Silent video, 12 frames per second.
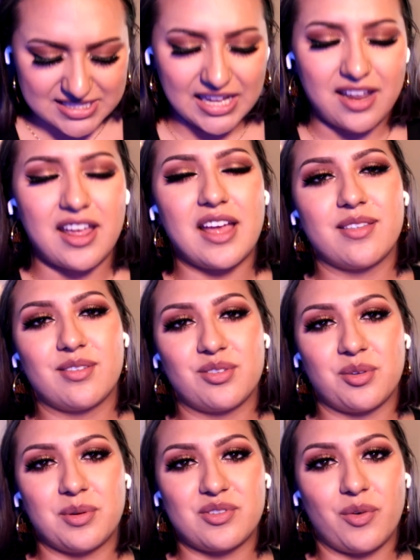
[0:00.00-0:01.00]
Thank you guys so,
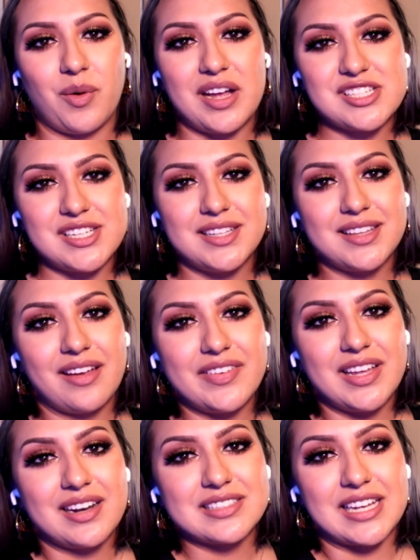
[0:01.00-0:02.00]
so much for watching. Love
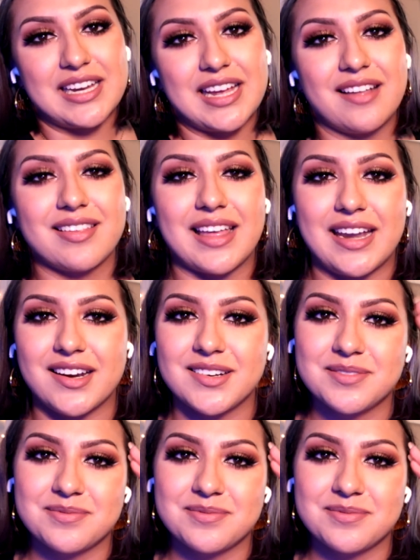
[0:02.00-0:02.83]
you, and I'll I'll see you guys later.